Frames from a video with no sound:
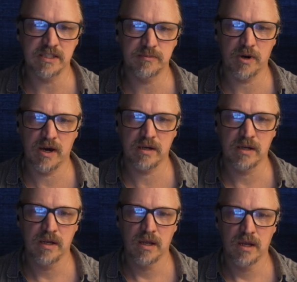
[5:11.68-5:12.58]
the spot,
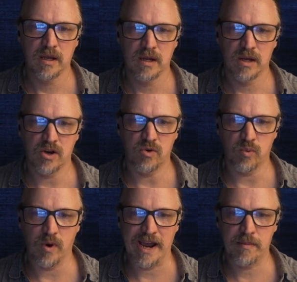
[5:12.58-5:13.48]

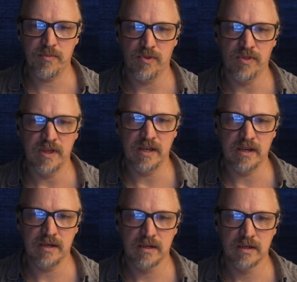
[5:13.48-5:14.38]
grab
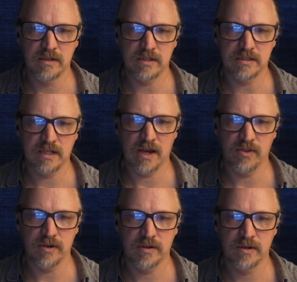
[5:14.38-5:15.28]
the, you can see how
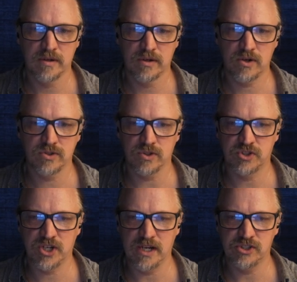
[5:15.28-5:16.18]
the cursor
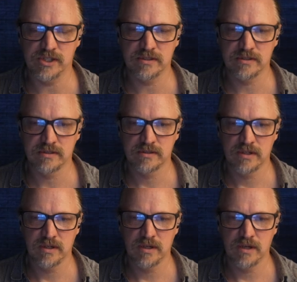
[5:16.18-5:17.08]
changes.
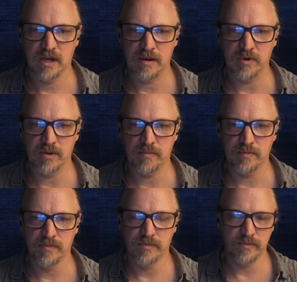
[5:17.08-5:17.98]
I'm going to
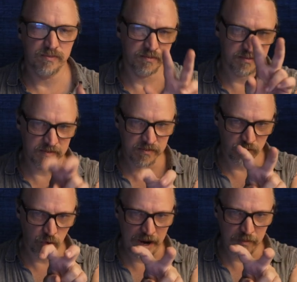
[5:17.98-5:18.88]

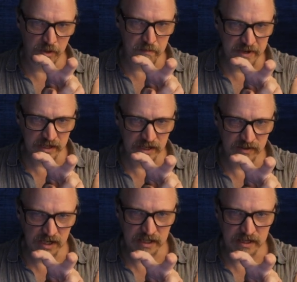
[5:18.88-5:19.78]
grab the middle of
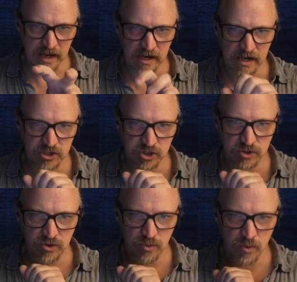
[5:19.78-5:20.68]
it like that and
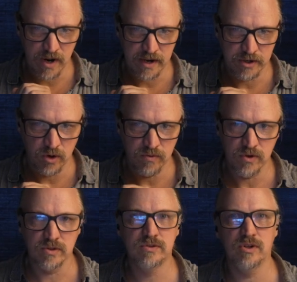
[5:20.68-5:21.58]
just drag it
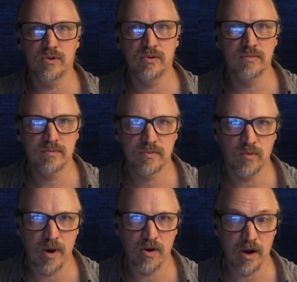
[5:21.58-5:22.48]
over to
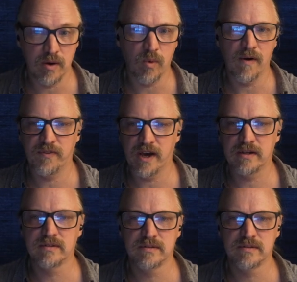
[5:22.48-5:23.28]
where I want that